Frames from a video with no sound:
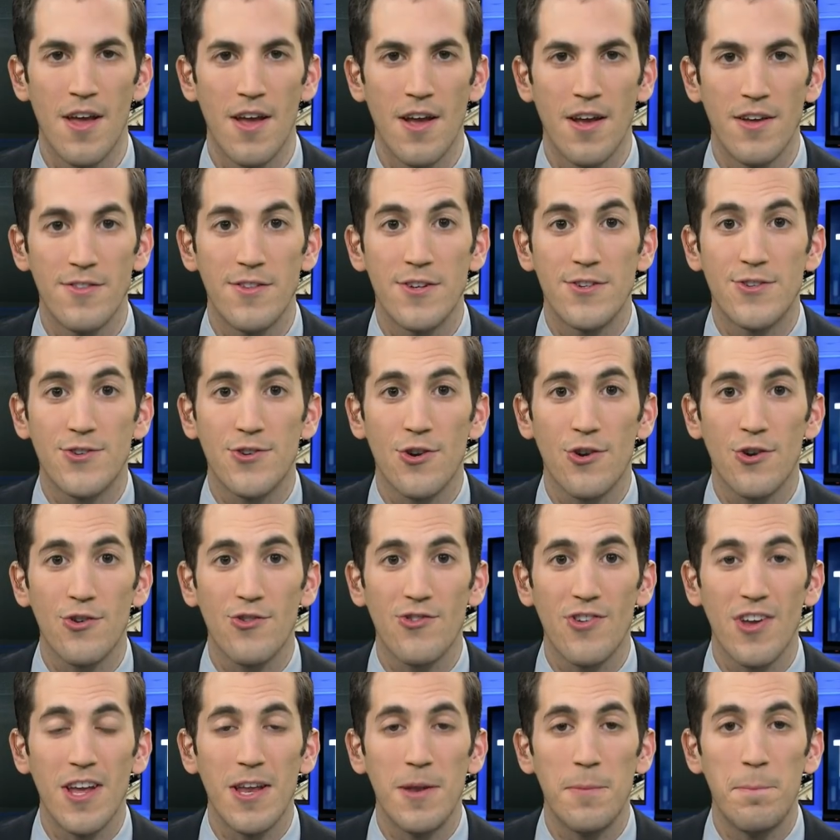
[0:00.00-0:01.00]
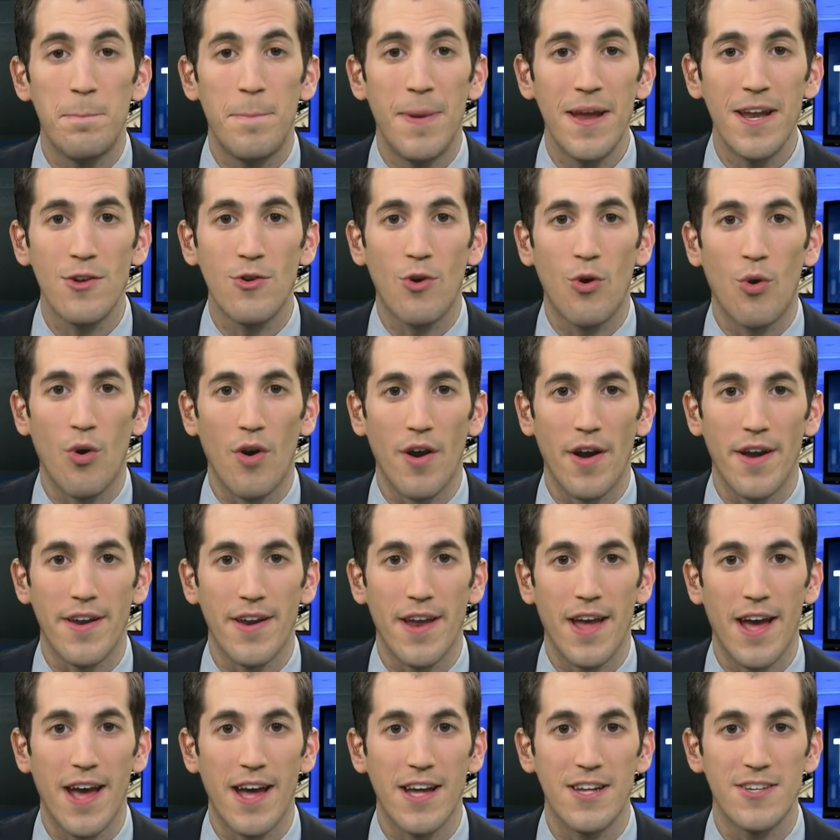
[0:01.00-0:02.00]
The surge in Bitcoin
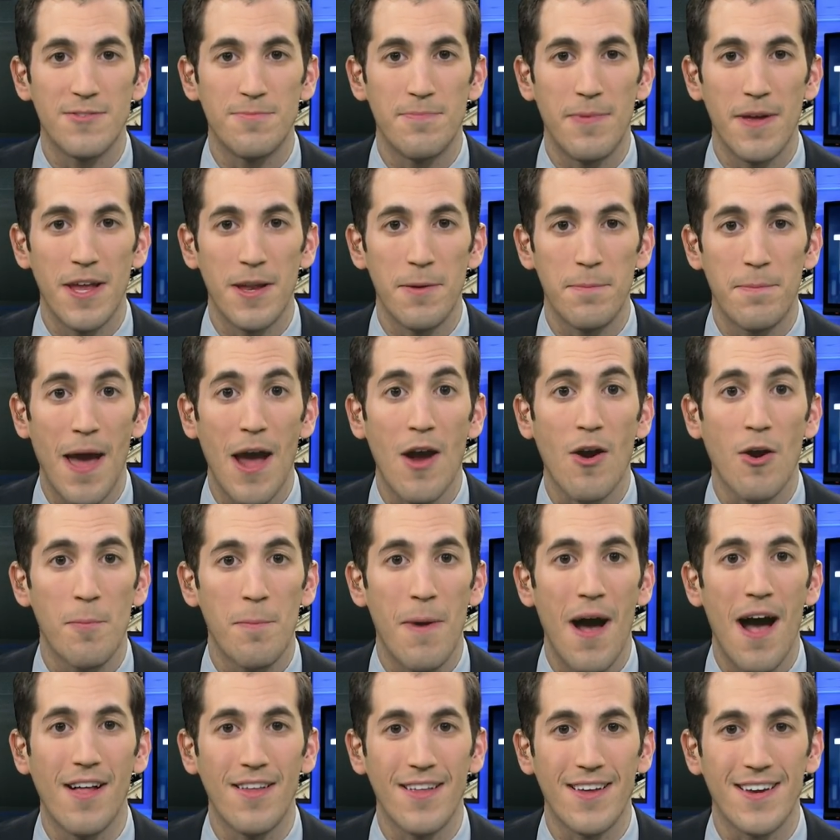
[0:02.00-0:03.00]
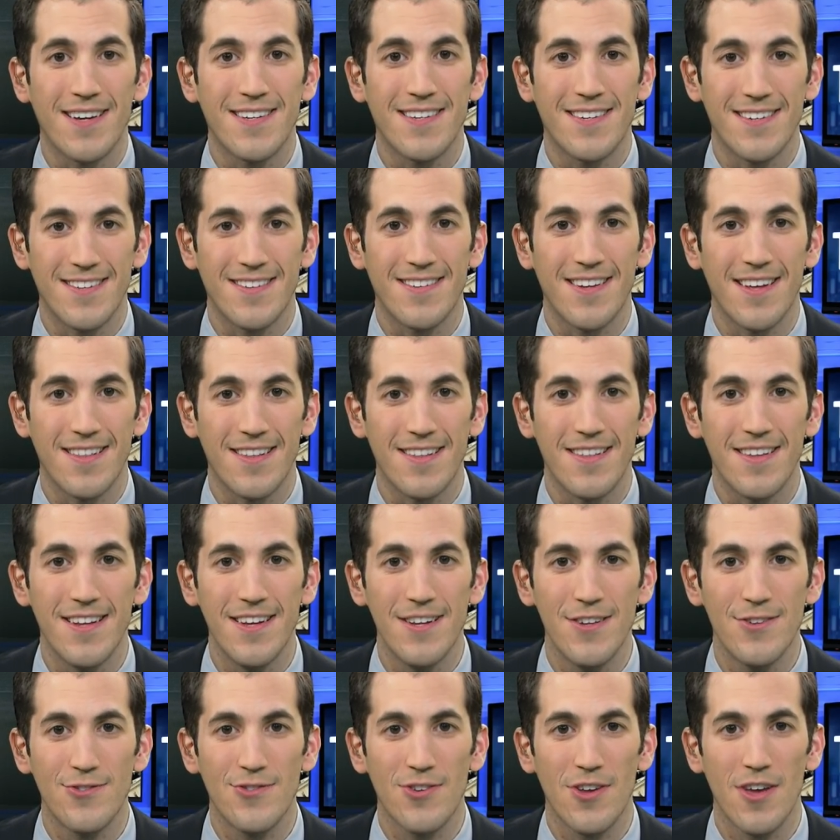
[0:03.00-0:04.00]
has been parabolic, to say the
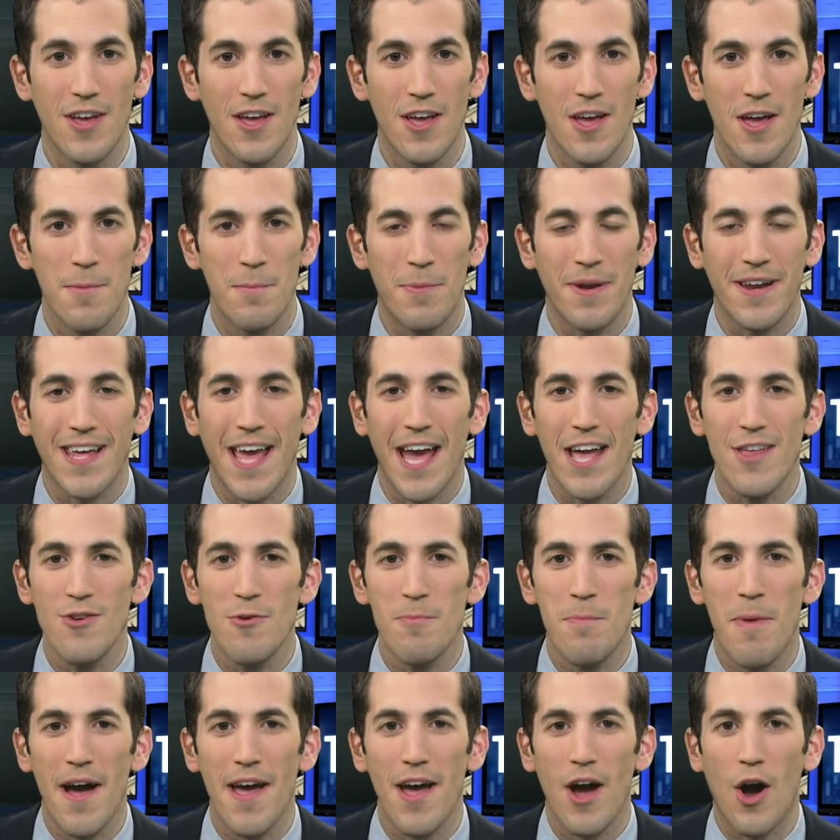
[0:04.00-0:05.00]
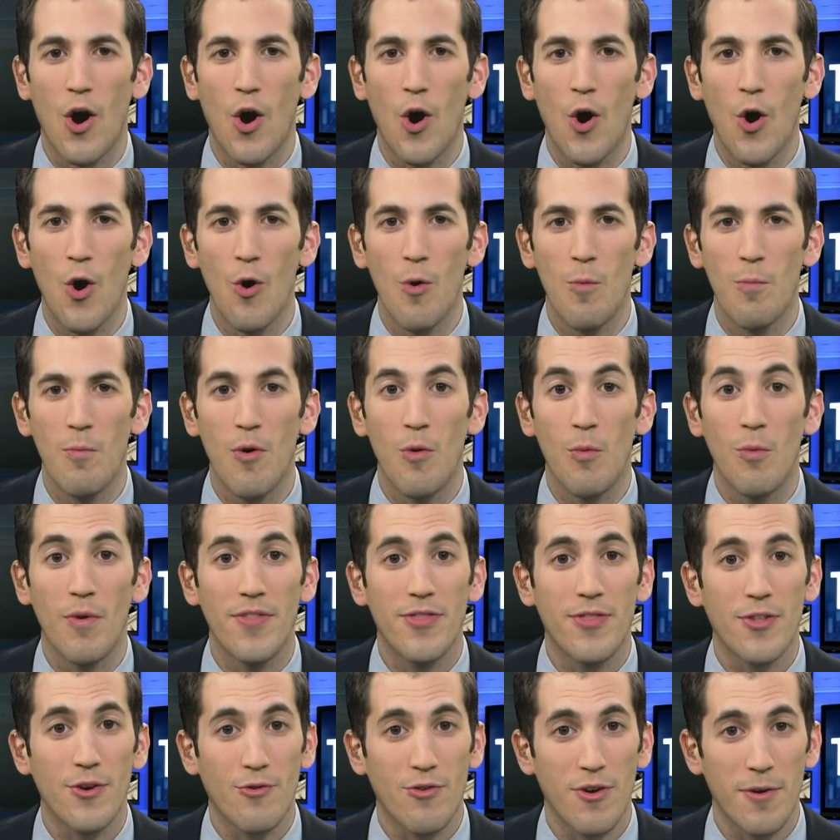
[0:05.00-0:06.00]
least. But can you buy a home with the
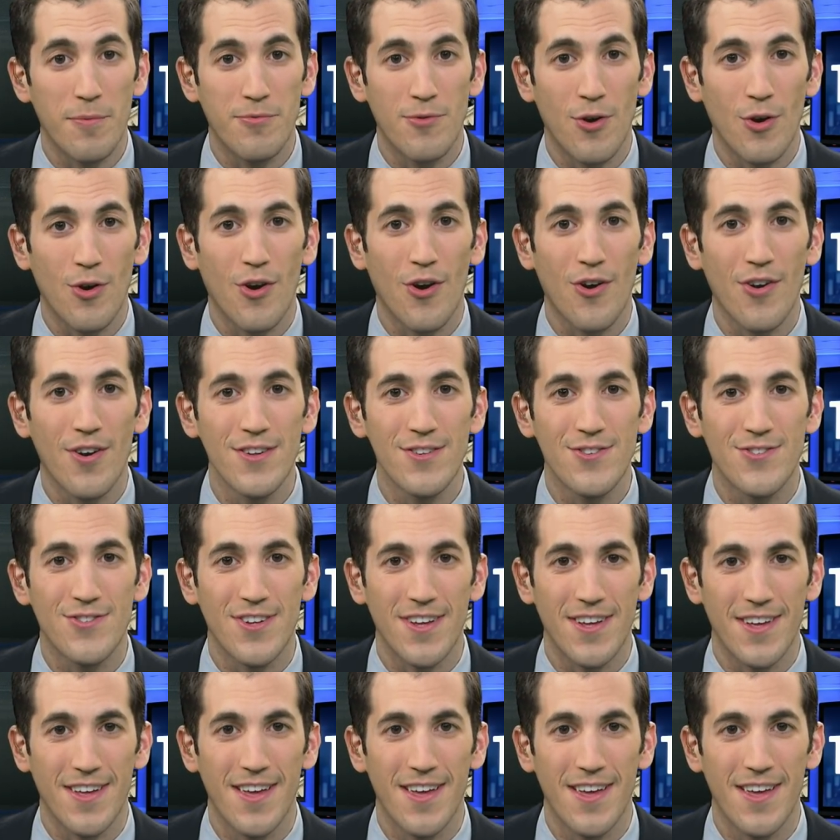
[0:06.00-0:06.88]
cryptocurrency?